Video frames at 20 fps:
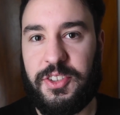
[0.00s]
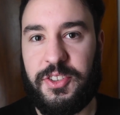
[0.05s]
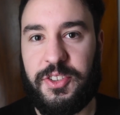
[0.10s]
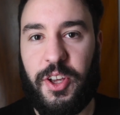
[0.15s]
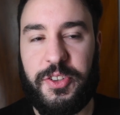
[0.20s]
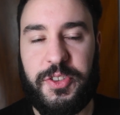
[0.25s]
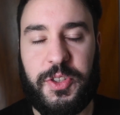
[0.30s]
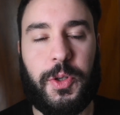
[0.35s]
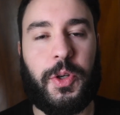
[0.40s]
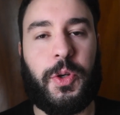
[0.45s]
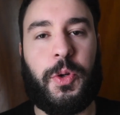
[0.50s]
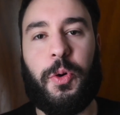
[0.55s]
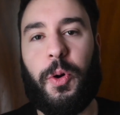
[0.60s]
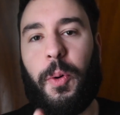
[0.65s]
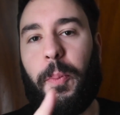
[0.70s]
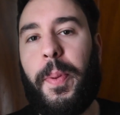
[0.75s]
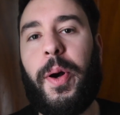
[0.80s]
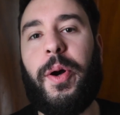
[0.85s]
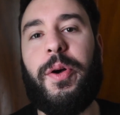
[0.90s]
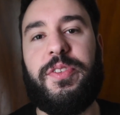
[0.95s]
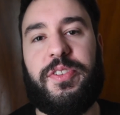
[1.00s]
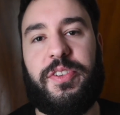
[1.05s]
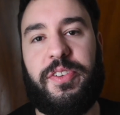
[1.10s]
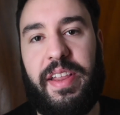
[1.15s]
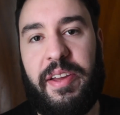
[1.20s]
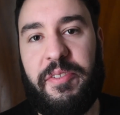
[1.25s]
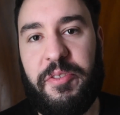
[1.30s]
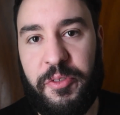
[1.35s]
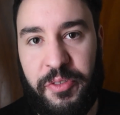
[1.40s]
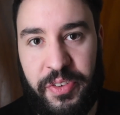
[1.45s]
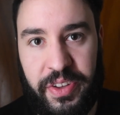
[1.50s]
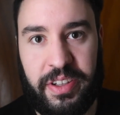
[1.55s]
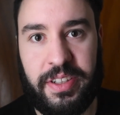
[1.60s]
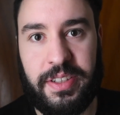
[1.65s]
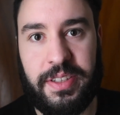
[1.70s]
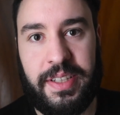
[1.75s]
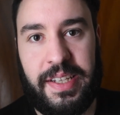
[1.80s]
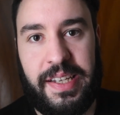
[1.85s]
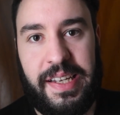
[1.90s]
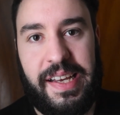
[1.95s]
There's also a cool poster they
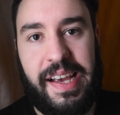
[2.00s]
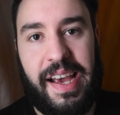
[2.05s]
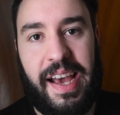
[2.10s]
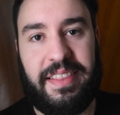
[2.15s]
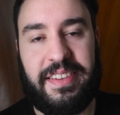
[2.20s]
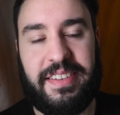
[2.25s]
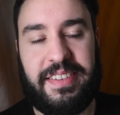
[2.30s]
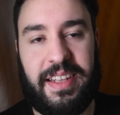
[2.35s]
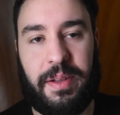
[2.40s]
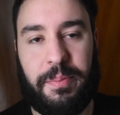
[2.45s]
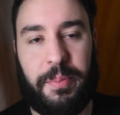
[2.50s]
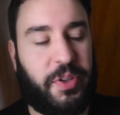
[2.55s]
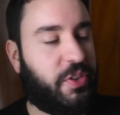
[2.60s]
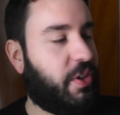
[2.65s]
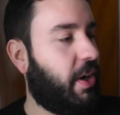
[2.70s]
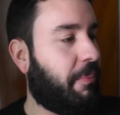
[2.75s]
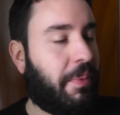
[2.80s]
revealed at the Celebration.